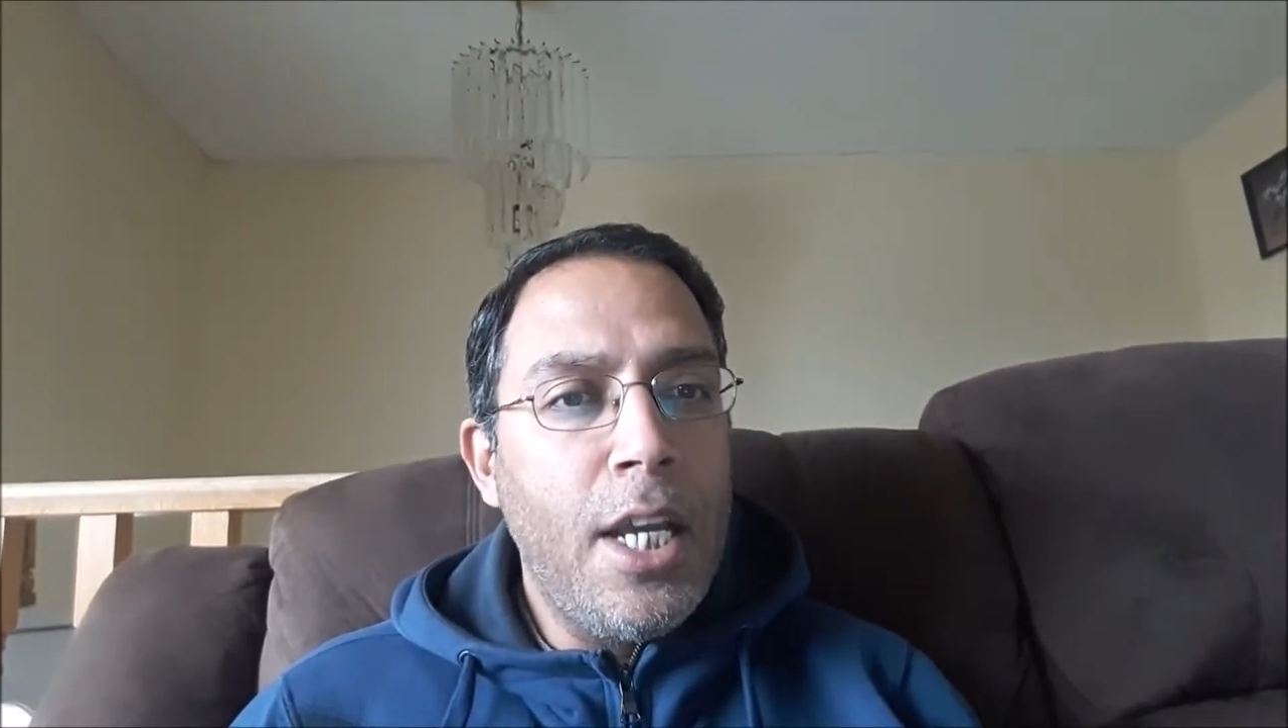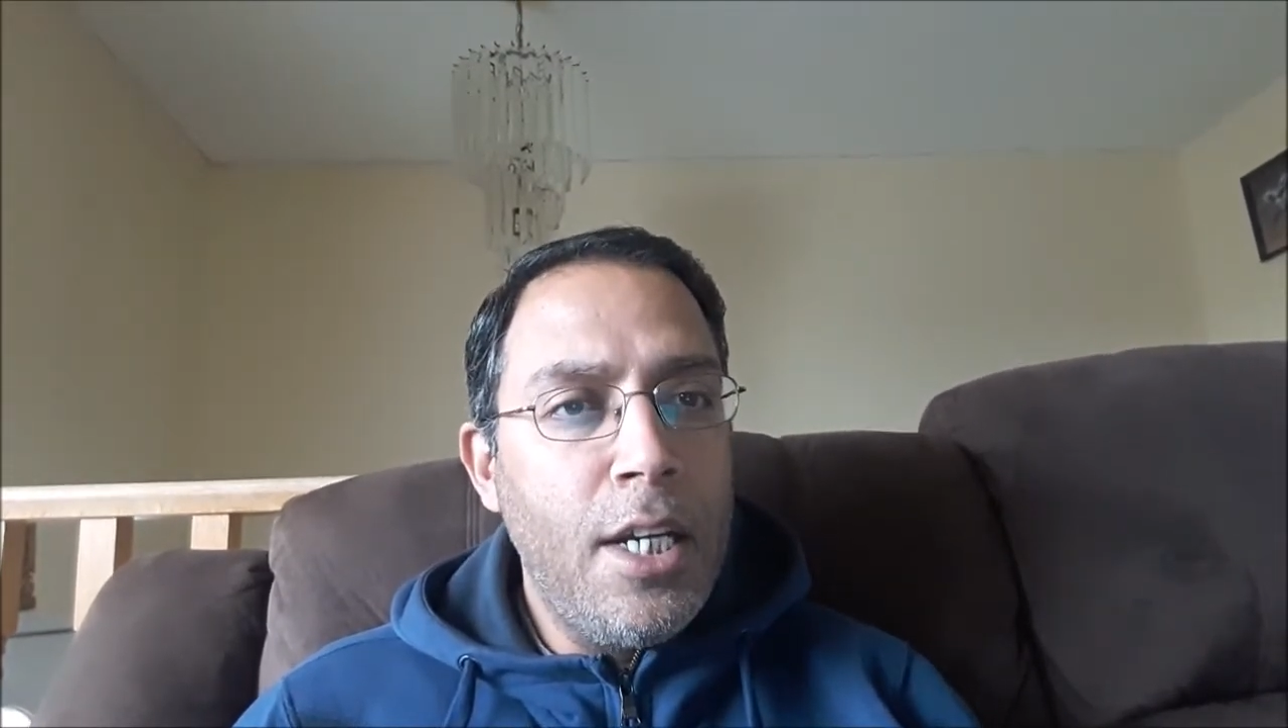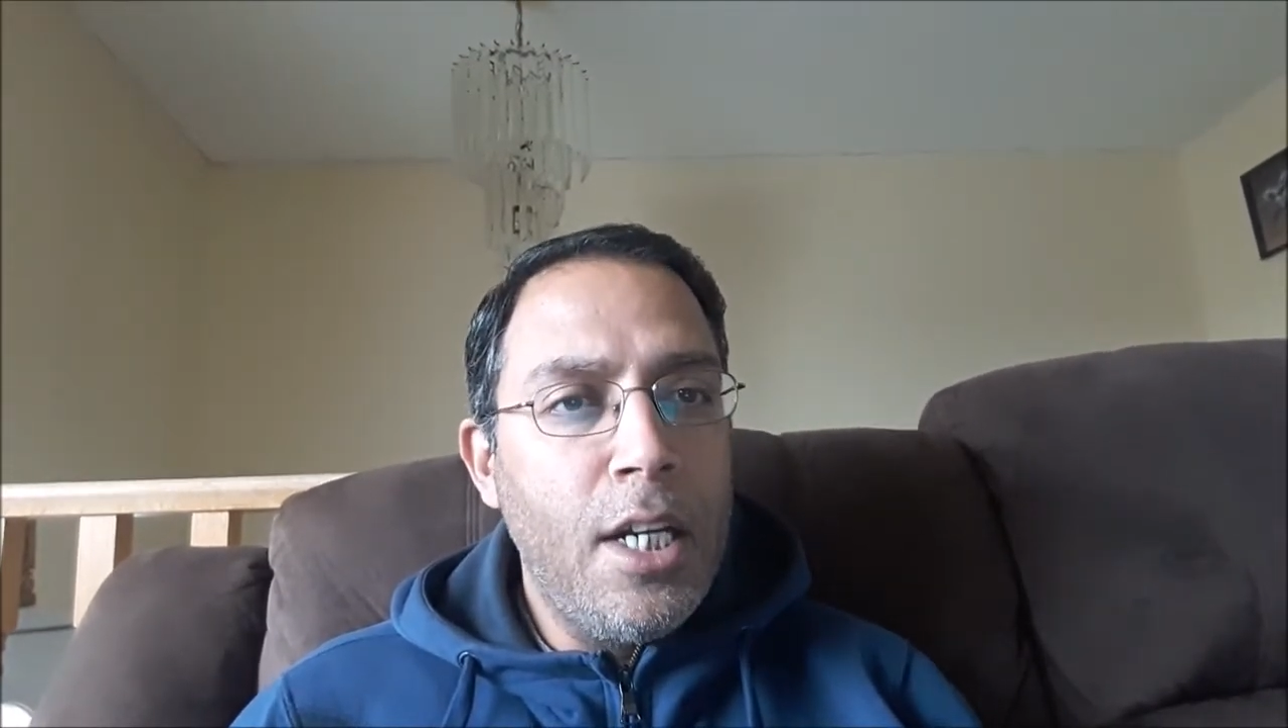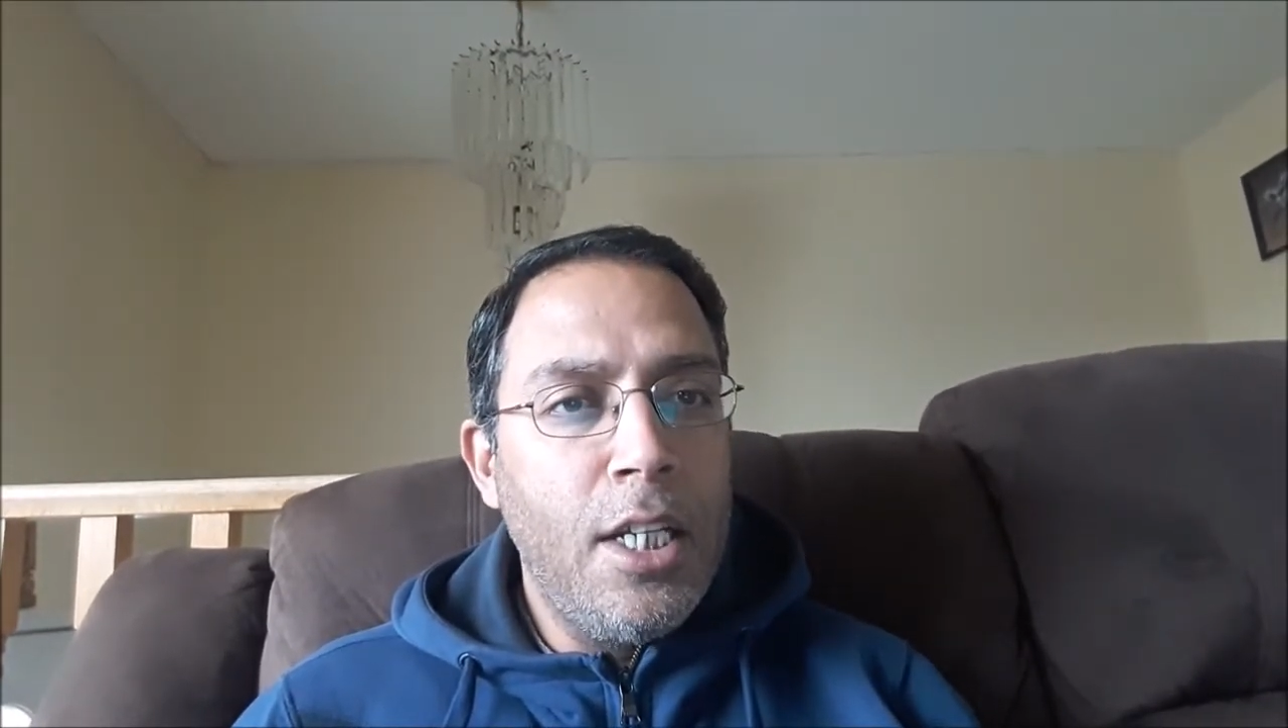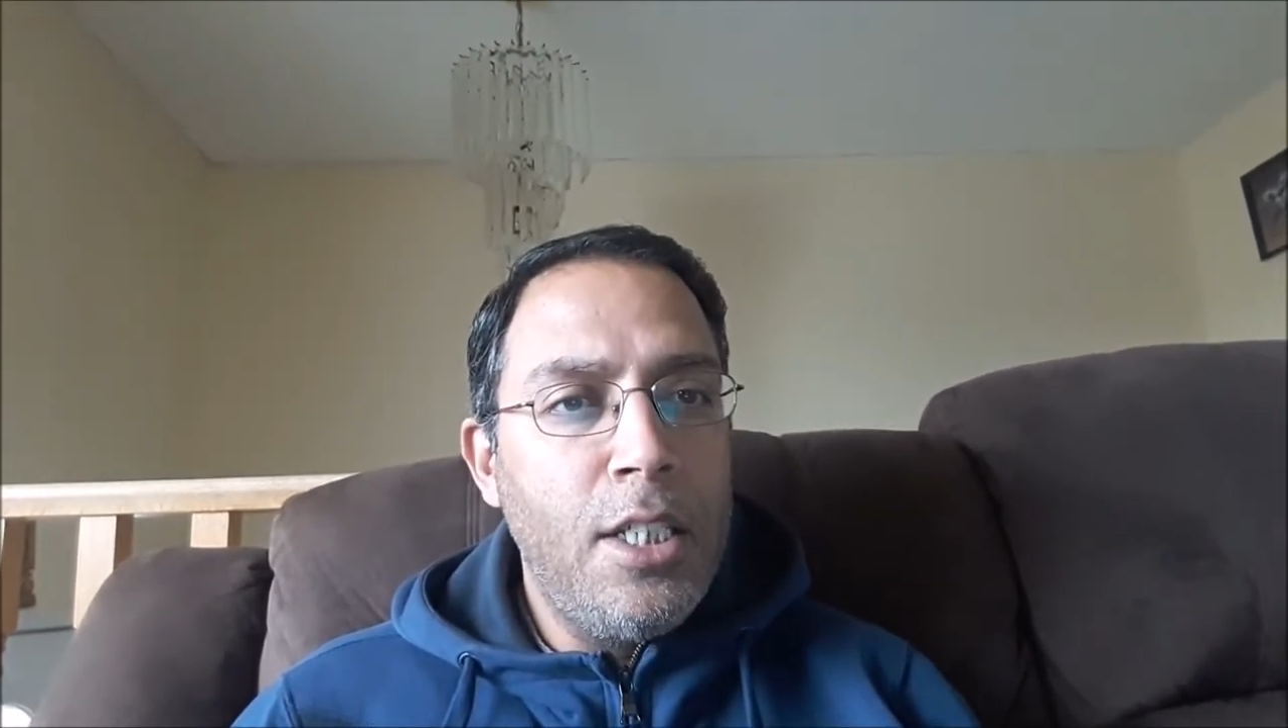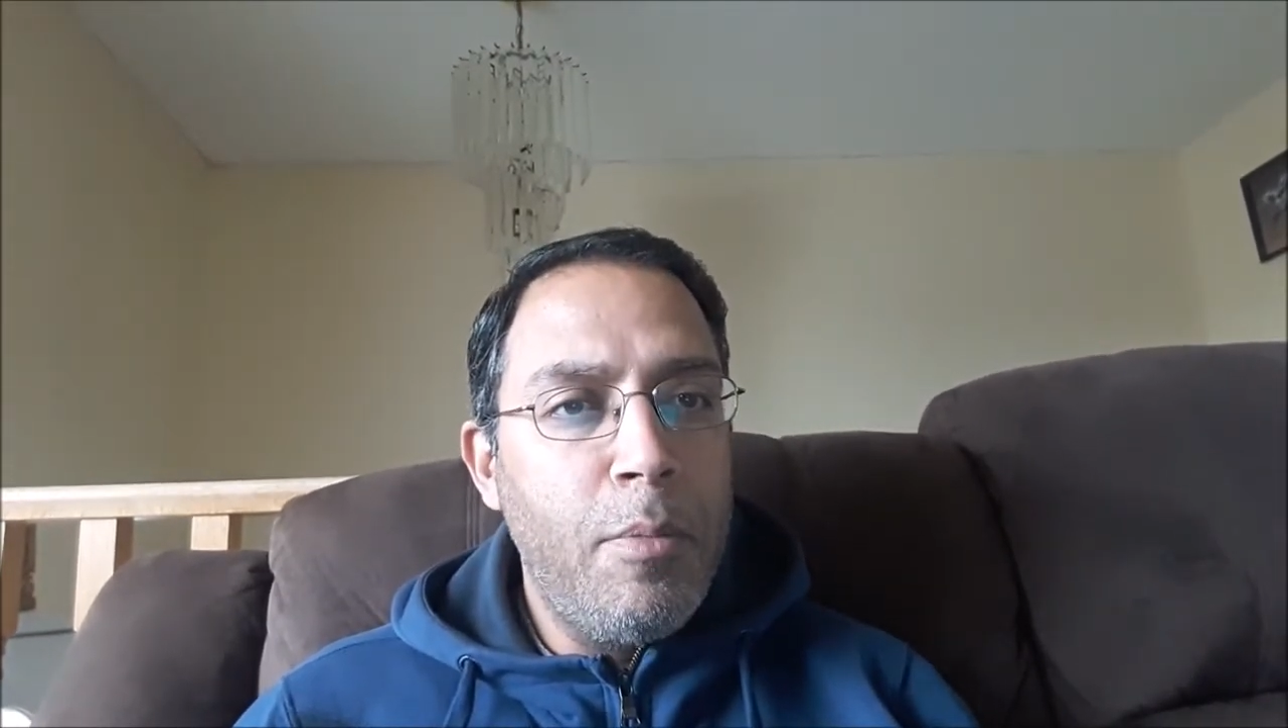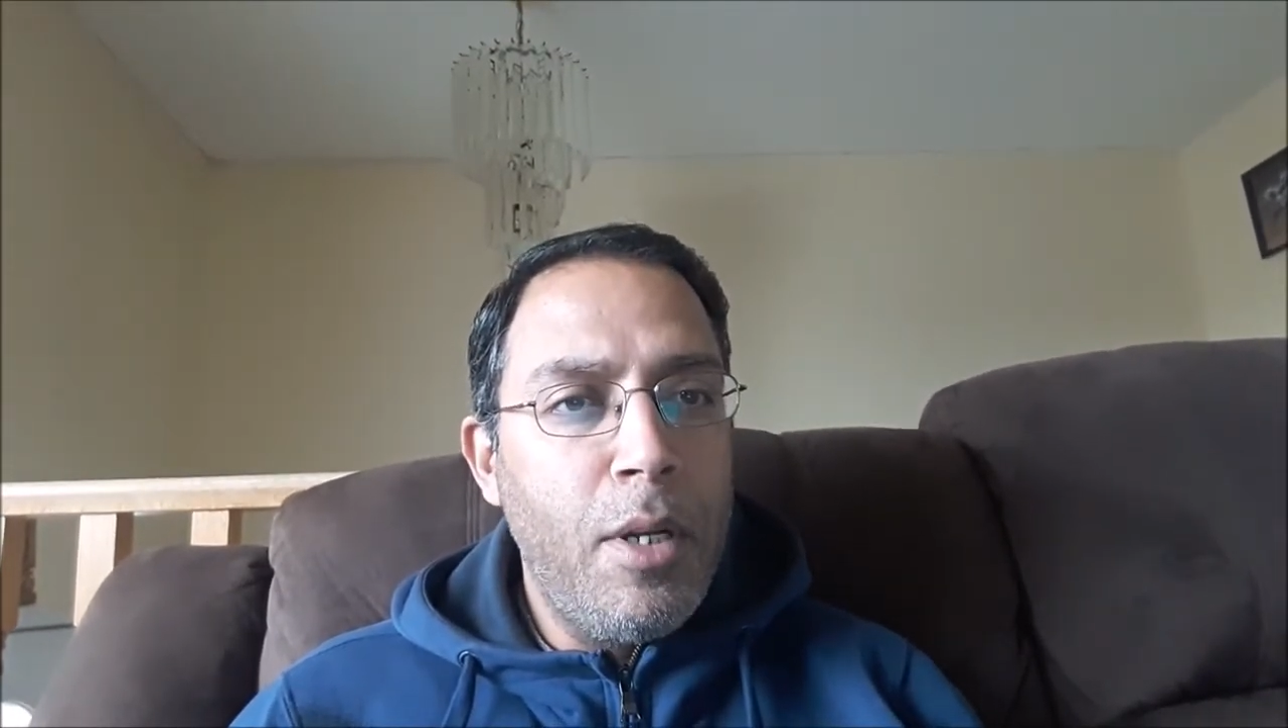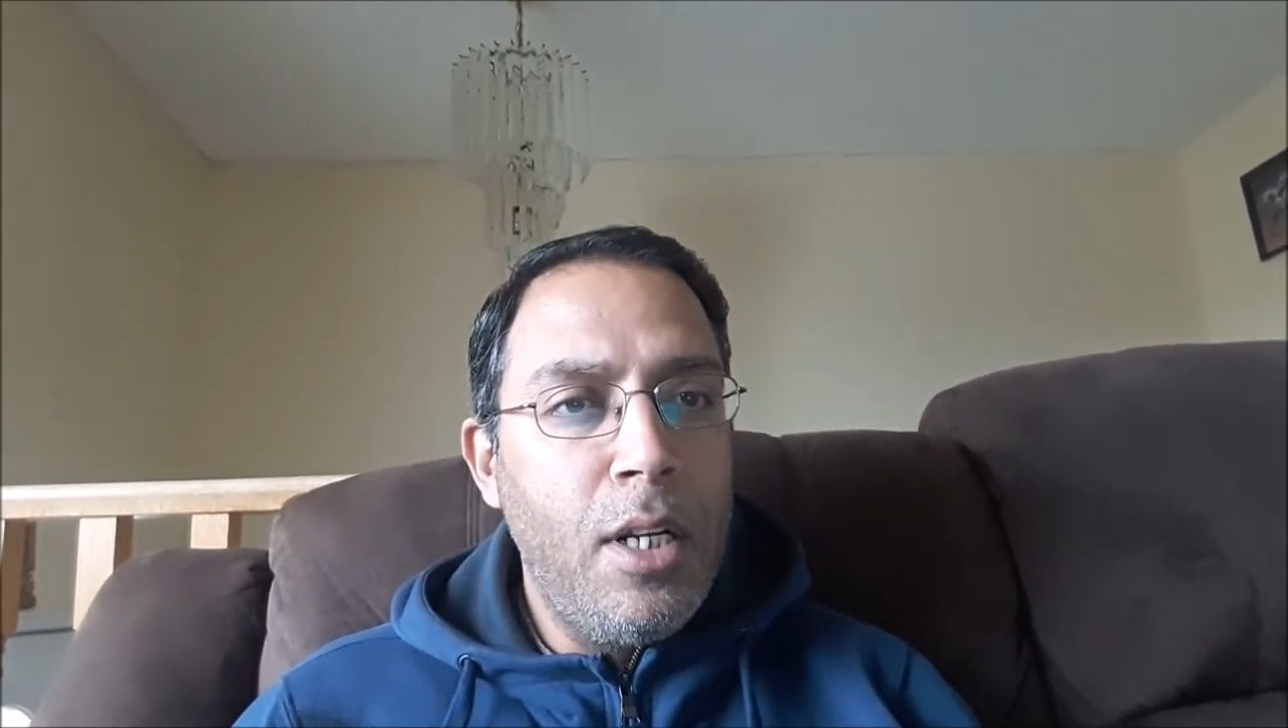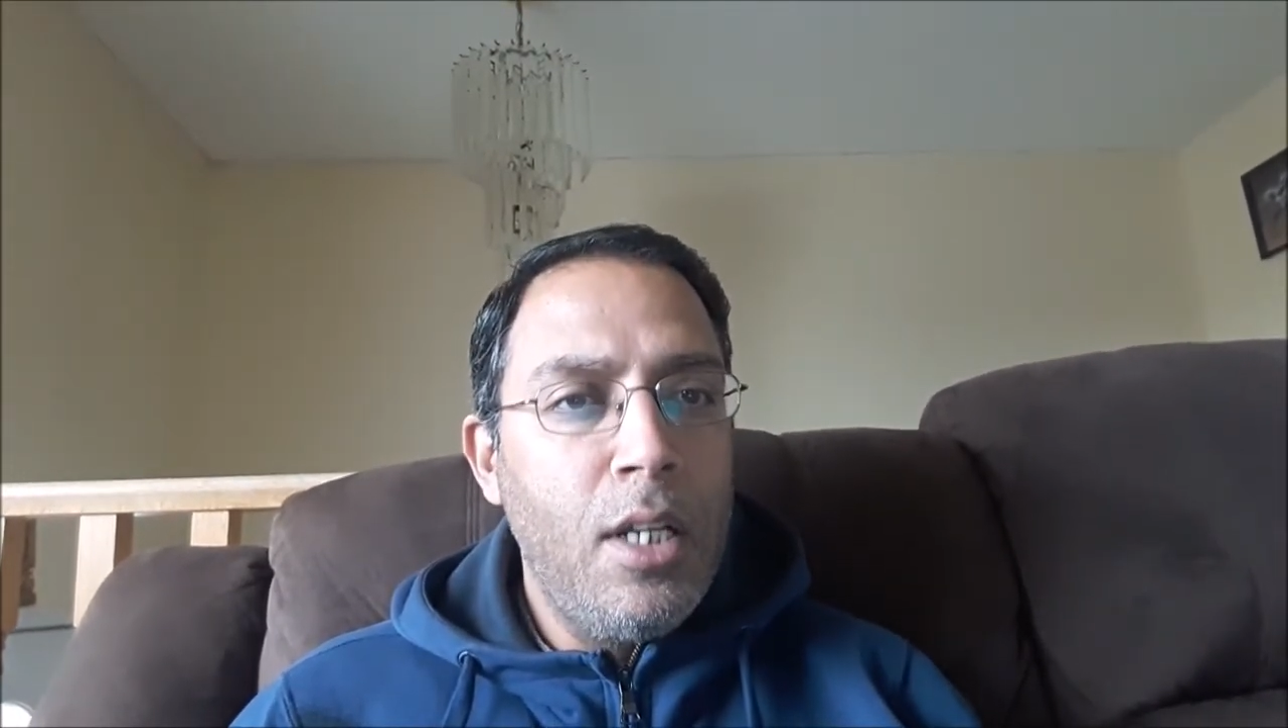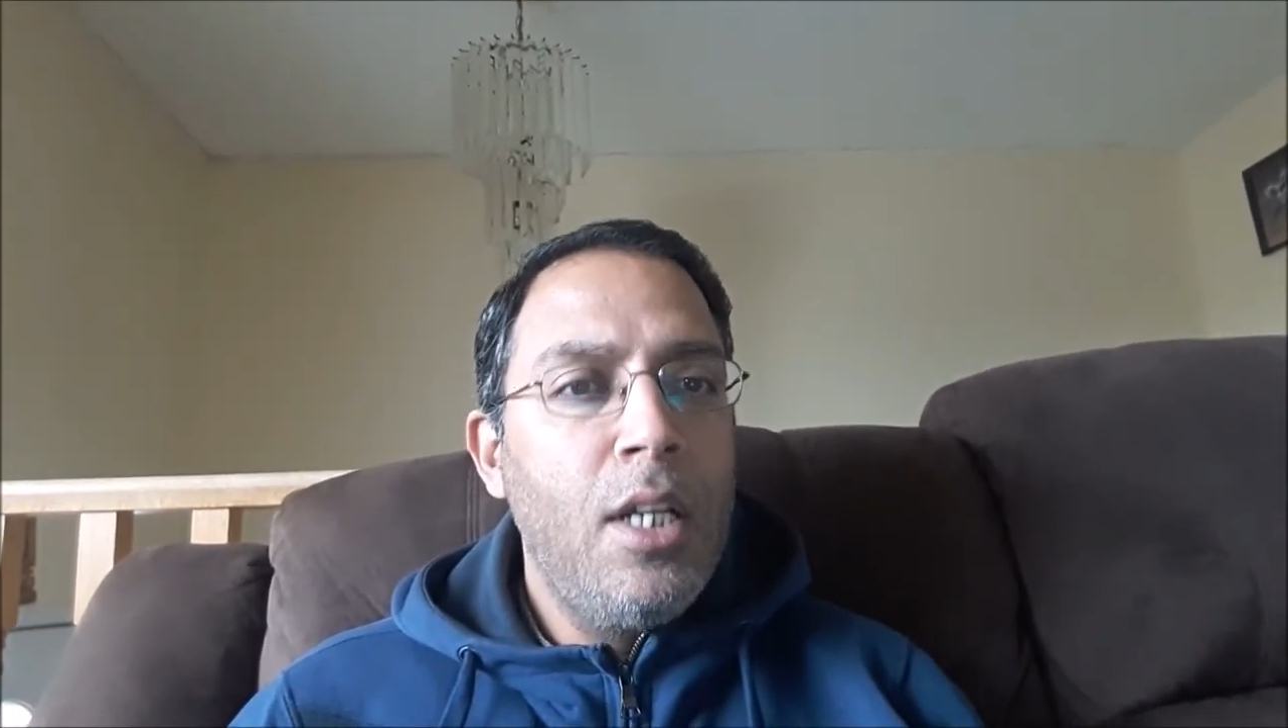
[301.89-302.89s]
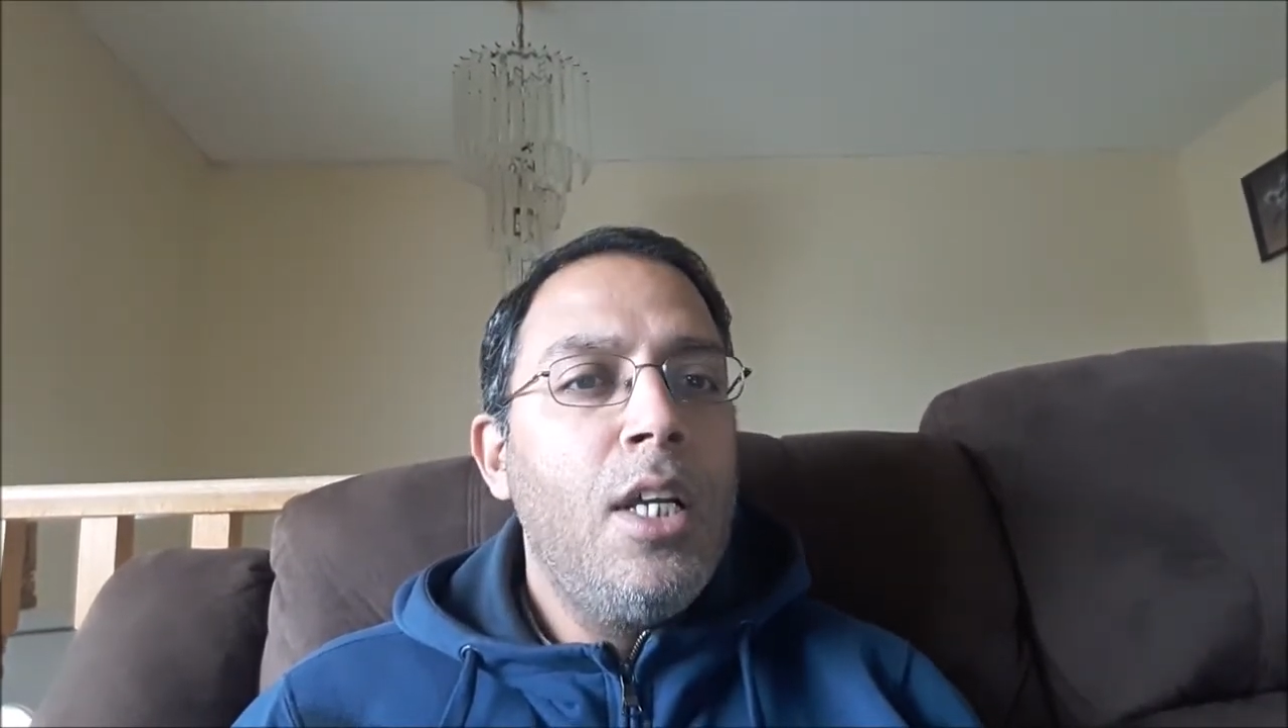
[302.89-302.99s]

ineligible,